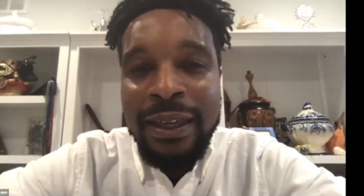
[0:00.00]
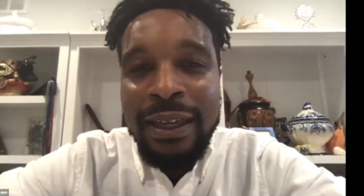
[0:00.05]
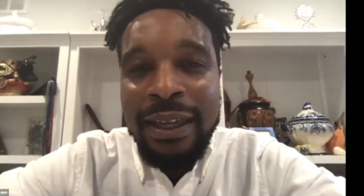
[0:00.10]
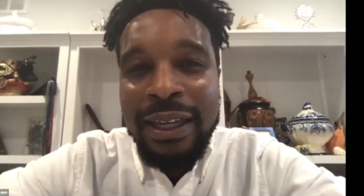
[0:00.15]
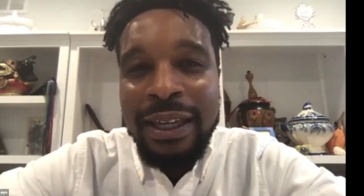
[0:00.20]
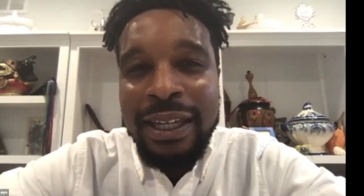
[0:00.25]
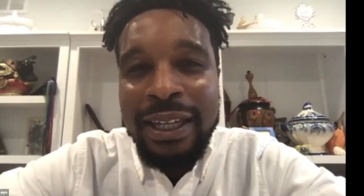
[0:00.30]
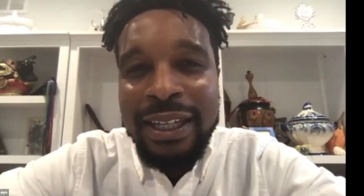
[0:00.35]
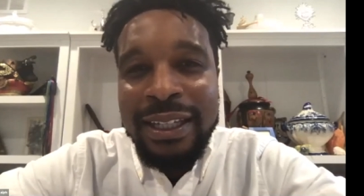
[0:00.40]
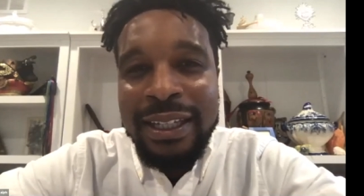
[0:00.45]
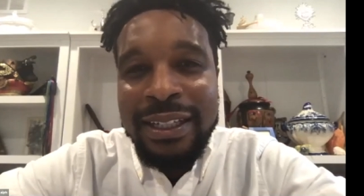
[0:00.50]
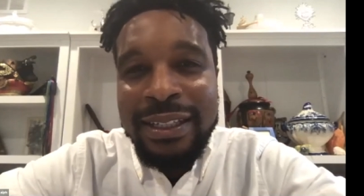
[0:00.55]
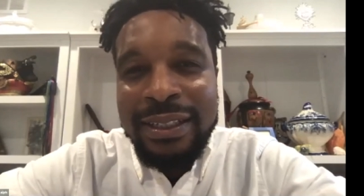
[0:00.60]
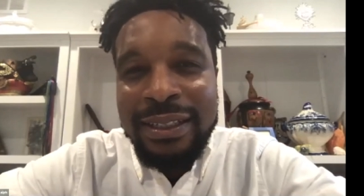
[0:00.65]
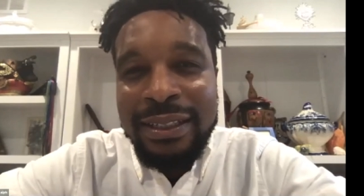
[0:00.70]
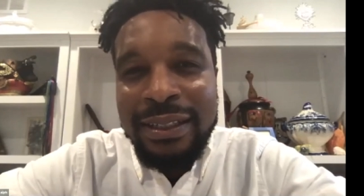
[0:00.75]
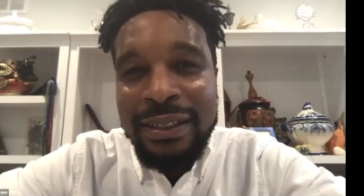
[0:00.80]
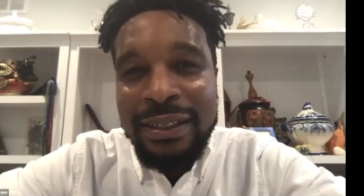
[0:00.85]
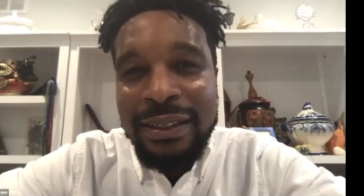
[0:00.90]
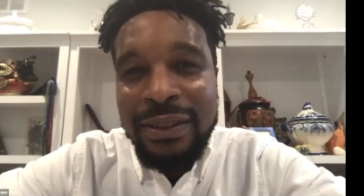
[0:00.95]
And
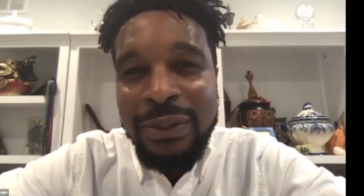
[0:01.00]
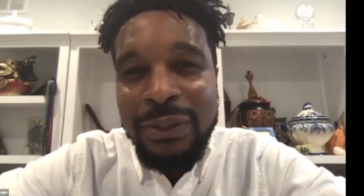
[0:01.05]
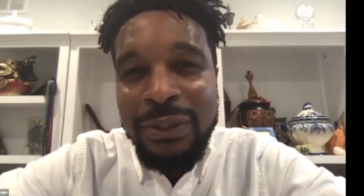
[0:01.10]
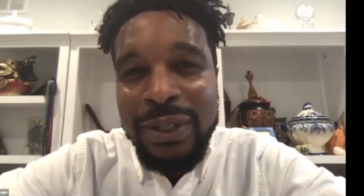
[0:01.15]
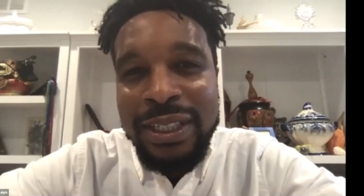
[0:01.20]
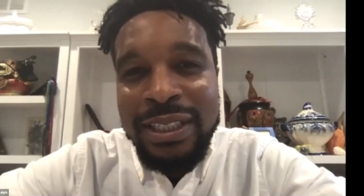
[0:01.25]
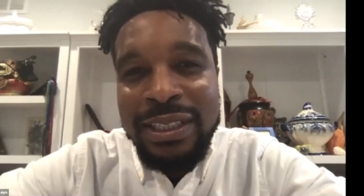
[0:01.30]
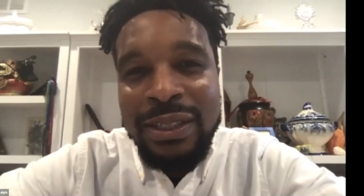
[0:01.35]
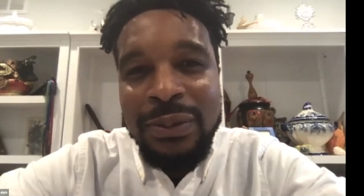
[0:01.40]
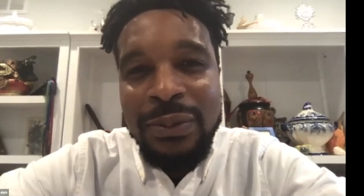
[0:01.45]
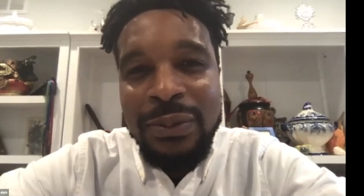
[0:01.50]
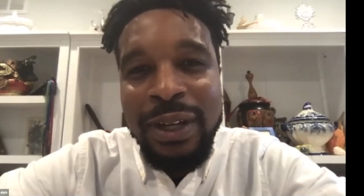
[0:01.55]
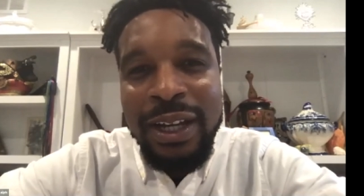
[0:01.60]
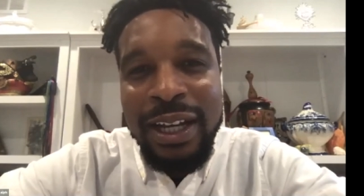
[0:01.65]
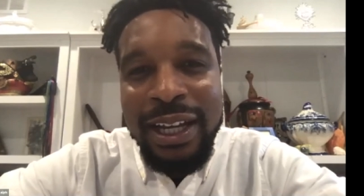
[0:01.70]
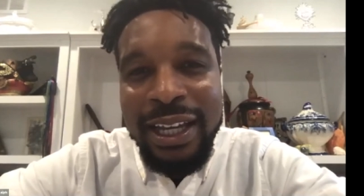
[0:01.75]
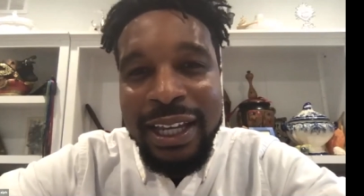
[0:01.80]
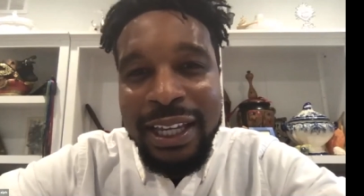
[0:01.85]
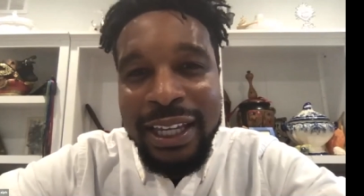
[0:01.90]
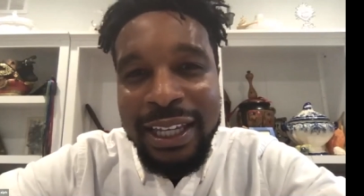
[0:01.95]
the reason
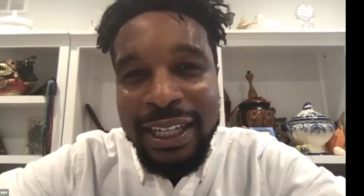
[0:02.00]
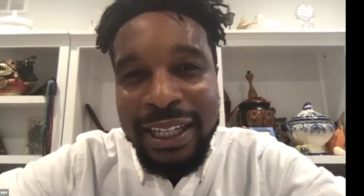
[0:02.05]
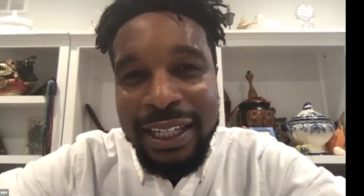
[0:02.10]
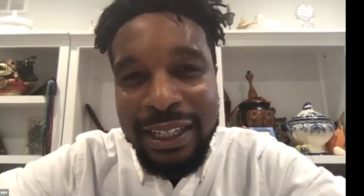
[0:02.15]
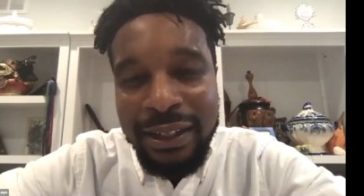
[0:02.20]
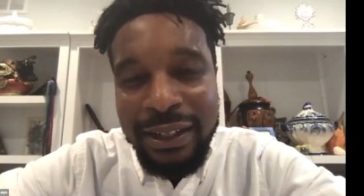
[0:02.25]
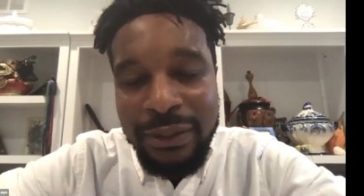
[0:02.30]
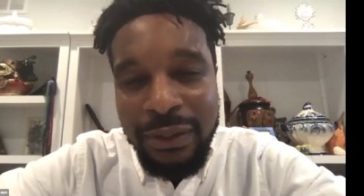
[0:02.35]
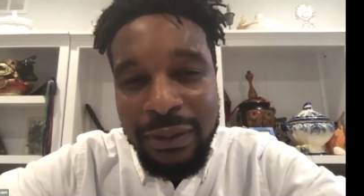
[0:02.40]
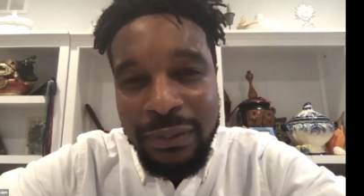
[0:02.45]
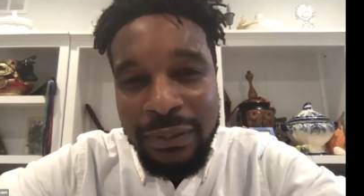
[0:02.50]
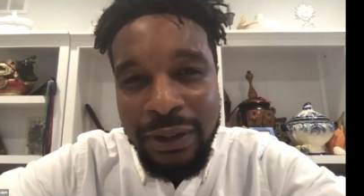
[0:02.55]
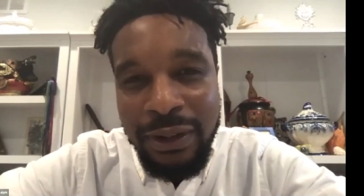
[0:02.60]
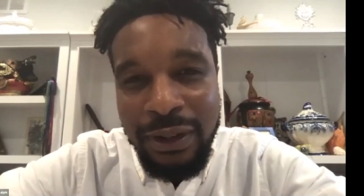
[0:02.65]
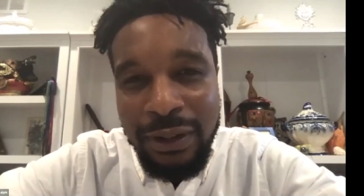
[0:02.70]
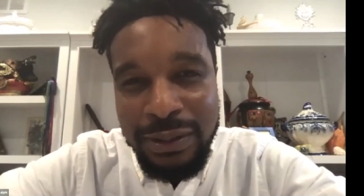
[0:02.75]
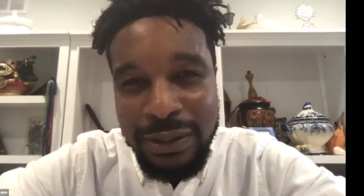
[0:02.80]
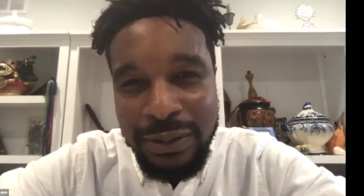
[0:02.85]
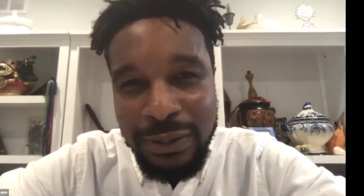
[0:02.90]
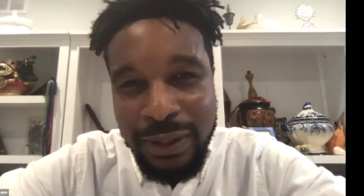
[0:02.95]
why it
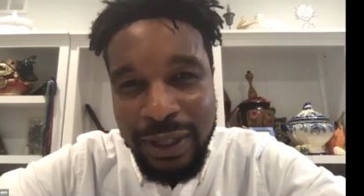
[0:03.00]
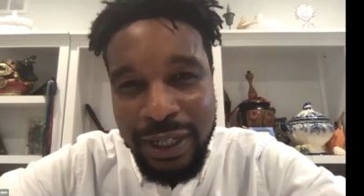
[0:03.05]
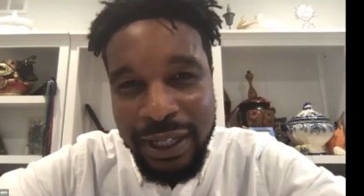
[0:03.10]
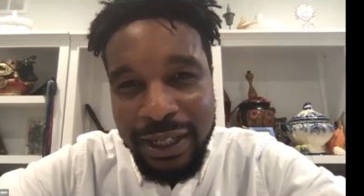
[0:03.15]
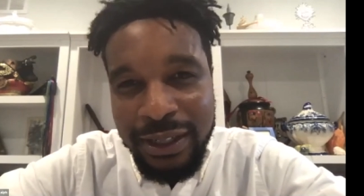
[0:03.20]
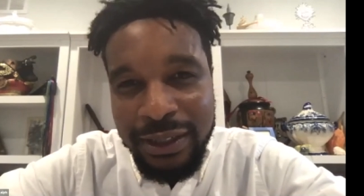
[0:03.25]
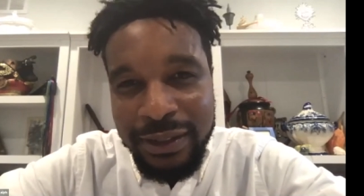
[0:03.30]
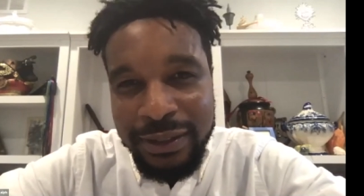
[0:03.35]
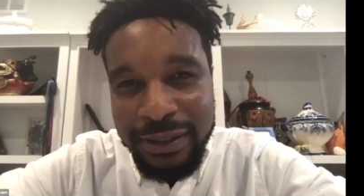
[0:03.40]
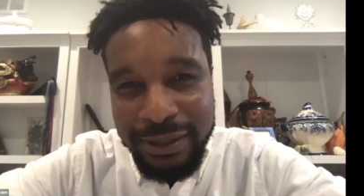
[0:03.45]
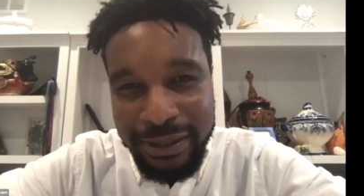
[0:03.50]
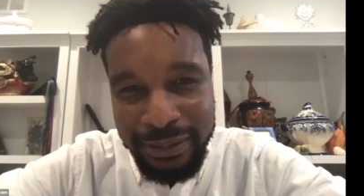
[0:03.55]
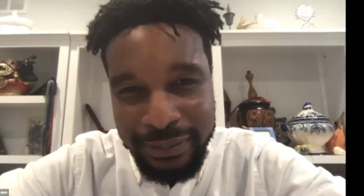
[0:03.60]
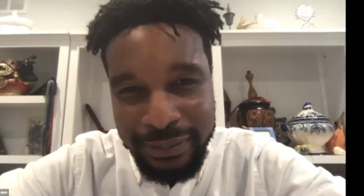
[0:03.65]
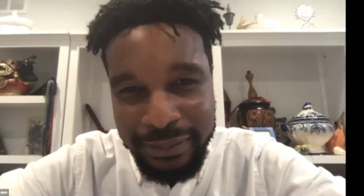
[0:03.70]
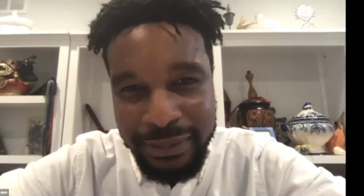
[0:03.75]
revolves around